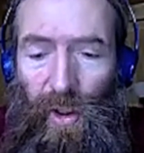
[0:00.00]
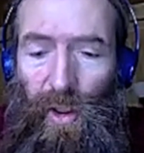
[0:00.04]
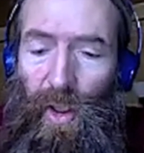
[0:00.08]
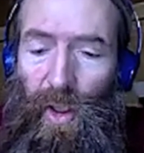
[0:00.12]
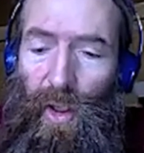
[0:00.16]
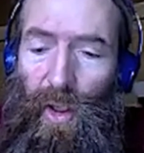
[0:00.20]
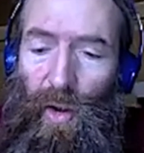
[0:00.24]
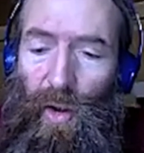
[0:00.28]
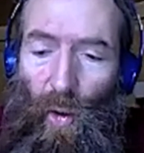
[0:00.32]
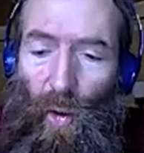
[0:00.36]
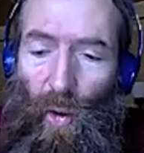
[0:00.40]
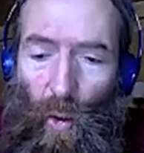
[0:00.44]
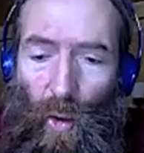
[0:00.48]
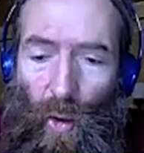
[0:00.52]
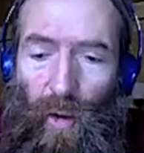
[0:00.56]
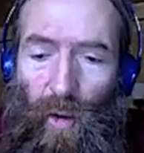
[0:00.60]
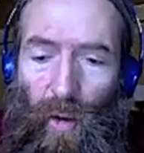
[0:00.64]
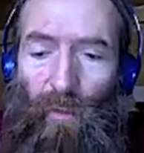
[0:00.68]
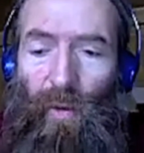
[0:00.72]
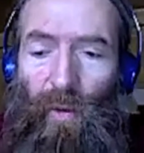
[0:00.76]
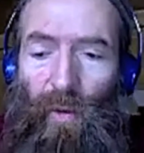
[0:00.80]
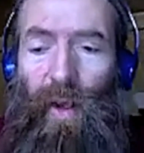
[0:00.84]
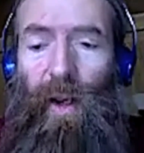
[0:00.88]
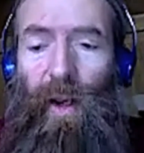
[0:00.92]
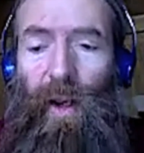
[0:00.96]
All of
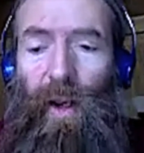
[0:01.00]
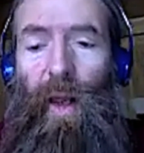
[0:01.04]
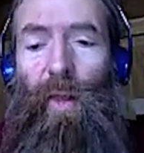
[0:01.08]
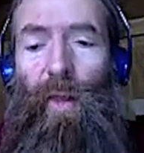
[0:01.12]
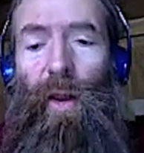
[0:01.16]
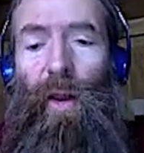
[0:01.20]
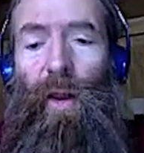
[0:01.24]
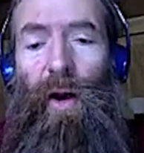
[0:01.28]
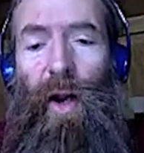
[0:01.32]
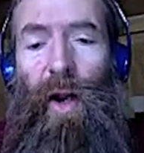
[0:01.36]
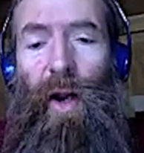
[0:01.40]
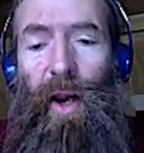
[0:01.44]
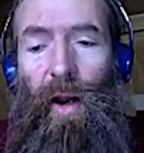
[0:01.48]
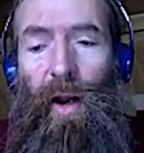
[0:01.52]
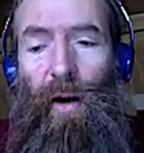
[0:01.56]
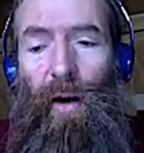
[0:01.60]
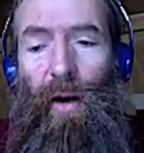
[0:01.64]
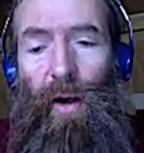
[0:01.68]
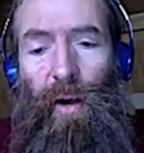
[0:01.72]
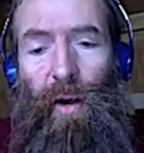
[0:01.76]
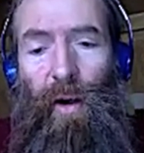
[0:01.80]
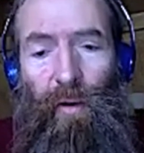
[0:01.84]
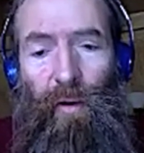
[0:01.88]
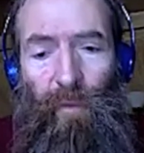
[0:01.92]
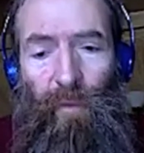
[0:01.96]
the other areas of
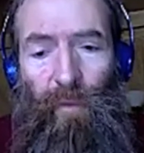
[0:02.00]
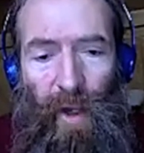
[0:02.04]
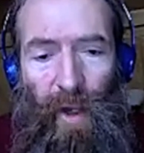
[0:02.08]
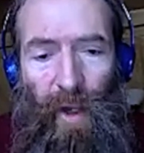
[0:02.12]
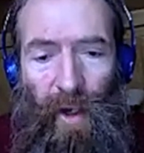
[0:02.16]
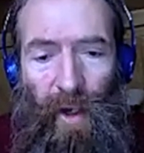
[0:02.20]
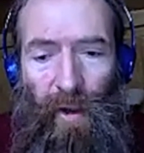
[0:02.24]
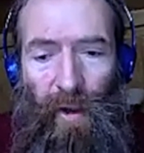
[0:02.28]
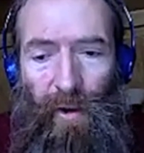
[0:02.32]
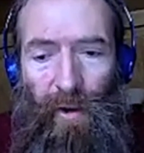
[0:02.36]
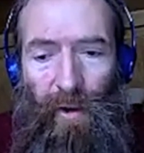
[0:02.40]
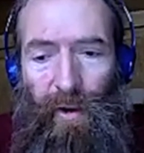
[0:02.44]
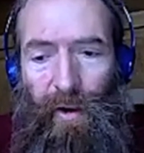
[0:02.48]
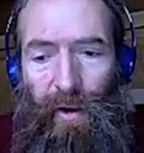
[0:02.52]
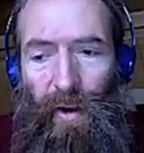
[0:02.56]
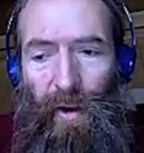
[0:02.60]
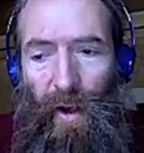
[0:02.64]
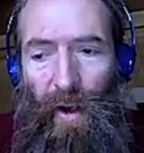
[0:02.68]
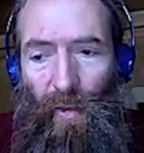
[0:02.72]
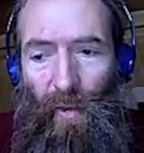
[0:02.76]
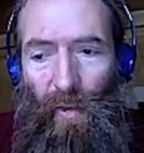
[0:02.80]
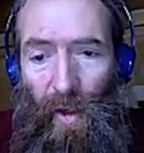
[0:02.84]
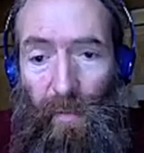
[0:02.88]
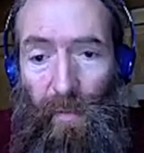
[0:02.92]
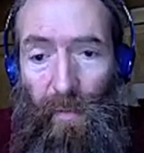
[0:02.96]
science at this
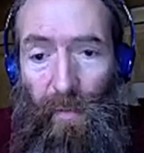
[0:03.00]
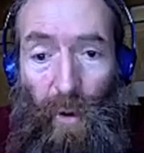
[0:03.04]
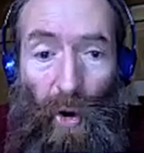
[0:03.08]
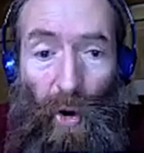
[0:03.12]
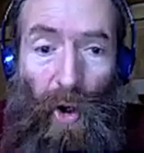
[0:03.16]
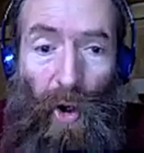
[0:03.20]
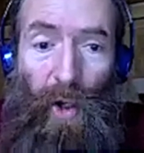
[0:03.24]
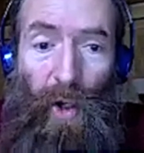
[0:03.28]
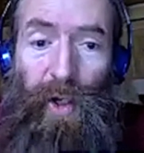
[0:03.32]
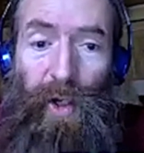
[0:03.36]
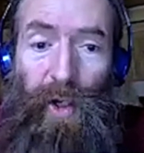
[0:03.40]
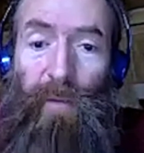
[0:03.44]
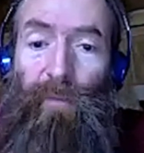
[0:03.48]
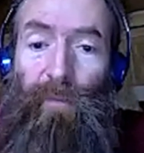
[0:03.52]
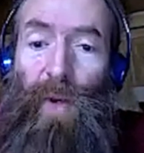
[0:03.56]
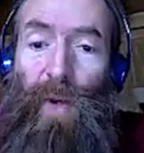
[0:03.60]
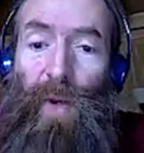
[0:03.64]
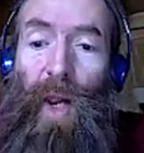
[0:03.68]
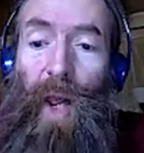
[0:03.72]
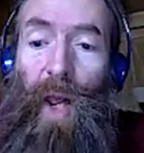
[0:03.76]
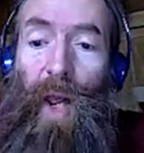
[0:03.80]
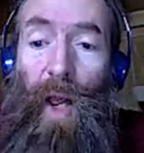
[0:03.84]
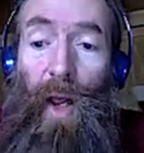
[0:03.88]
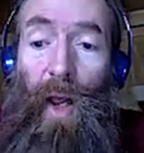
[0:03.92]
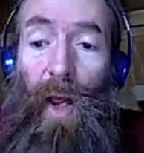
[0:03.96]
point
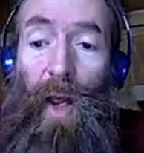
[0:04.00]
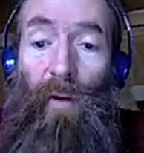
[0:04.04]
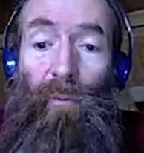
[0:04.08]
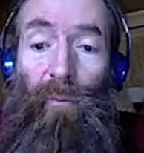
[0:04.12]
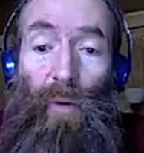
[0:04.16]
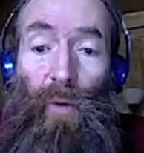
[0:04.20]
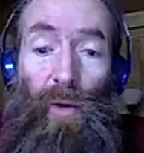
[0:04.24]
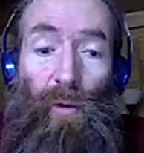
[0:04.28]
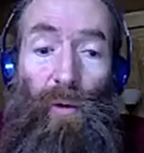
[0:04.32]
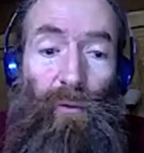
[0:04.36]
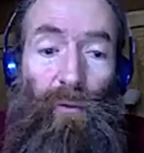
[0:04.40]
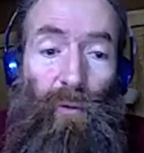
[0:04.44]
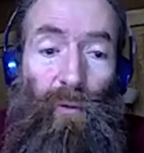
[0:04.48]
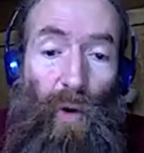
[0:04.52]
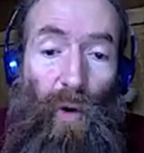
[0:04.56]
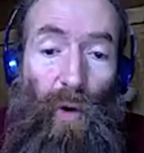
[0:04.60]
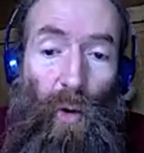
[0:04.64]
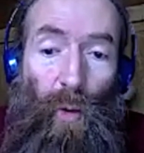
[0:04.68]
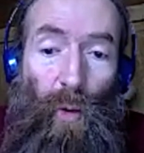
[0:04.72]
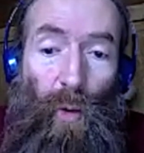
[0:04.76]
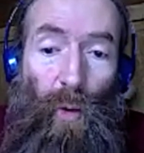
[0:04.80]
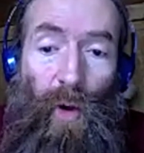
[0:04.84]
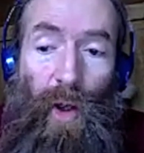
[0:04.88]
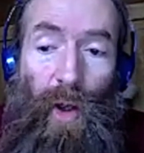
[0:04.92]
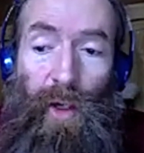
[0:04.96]
have moved
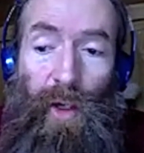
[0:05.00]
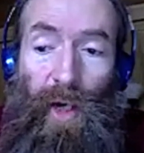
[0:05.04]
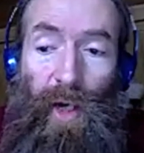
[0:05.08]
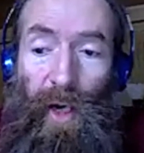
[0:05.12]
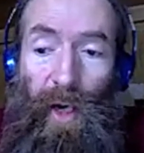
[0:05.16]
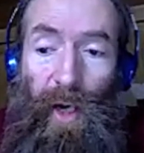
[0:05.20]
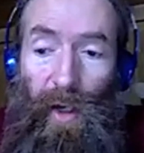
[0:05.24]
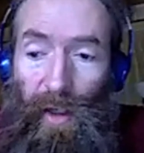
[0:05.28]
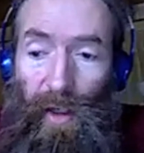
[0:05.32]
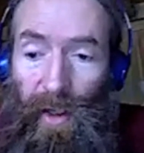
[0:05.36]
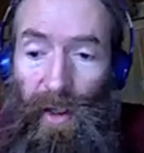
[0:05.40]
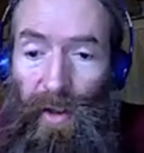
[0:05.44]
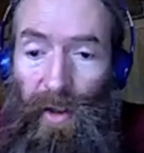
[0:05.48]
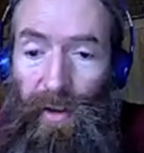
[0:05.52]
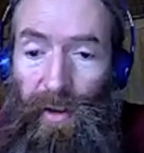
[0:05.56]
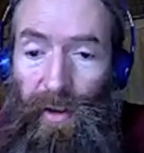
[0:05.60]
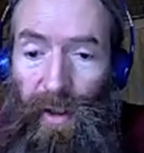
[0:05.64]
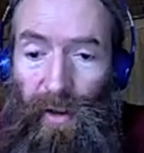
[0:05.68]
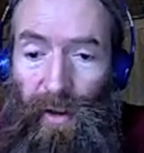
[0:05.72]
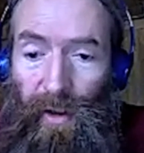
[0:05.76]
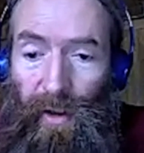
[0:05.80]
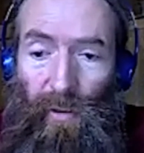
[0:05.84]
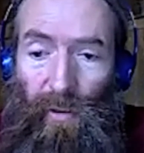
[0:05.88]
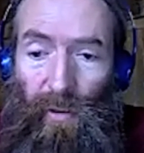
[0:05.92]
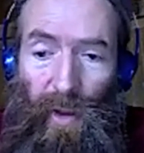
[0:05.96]
forward, at least in
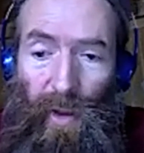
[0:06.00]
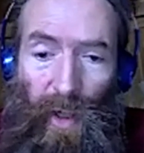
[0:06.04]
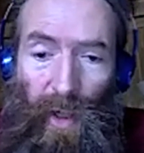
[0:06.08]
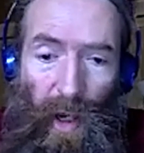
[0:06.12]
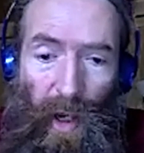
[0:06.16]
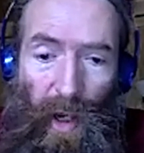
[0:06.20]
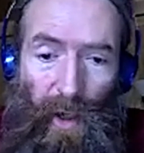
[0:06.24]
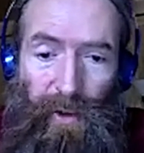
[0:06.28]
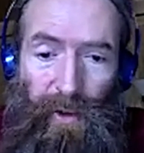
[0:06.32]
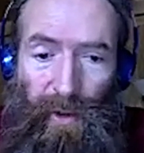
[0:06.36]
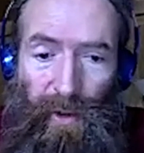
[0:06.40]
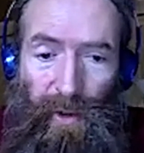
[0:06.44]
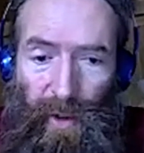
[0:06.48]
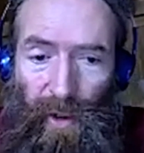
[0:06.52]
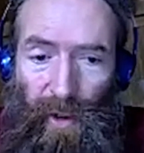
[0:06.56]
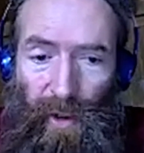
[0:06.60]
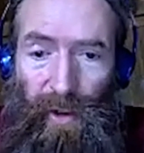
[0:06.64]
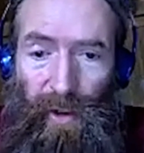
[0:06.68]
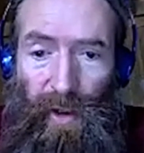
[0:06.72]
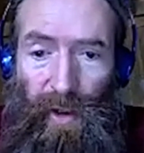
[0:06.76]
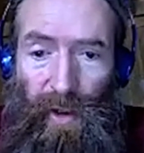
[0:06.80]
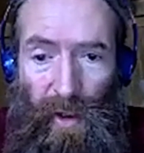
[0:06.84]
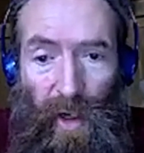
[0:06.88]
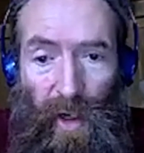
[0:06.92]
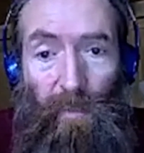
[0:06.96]
regard to certain
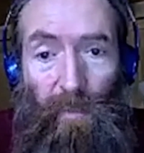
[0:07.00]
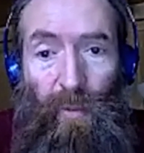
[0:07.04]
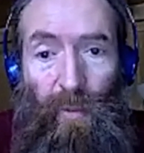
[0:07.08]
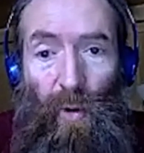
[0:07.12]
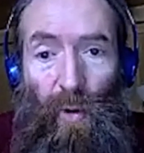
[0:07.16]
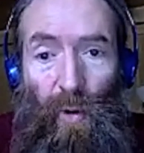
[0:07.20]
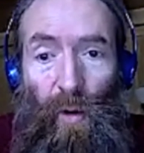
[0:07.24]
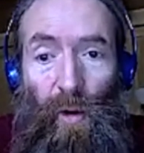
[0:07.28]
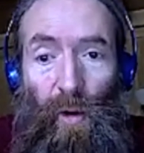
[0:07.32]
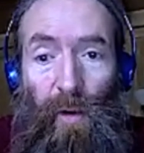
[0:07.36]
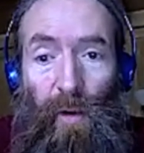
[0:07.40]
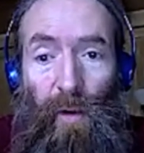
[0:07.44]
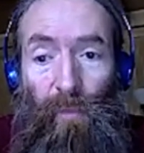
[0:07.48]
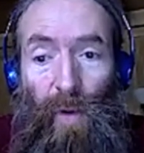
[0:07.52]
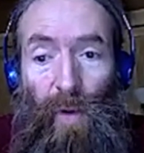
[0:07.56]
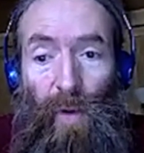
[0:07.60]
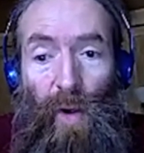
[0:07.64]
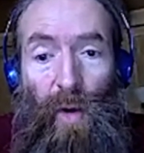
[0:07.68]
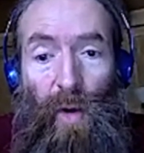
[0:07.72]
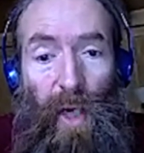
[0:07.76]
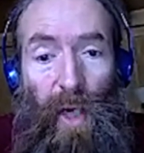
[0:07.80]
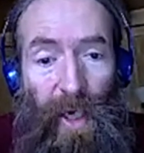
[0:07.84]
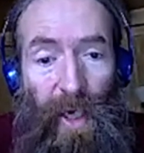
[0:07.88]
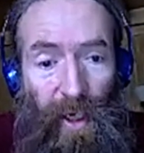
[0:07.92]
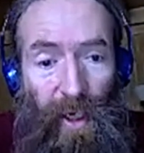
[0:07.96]
examples,
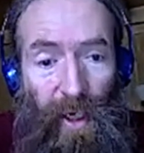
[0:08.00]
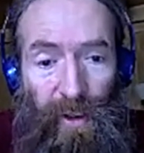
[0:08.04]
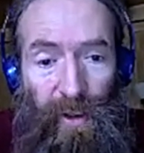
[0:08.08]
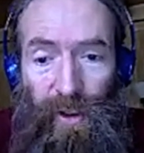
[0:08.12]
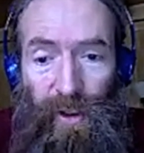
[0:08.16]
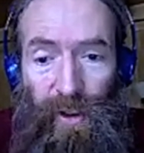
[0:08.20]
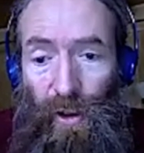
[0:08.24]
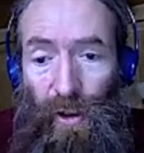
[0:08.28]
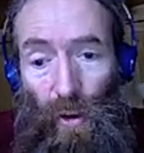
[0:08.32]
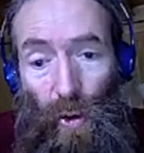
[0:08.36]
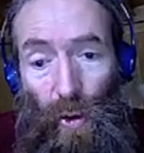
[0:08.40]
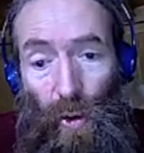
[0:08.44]
into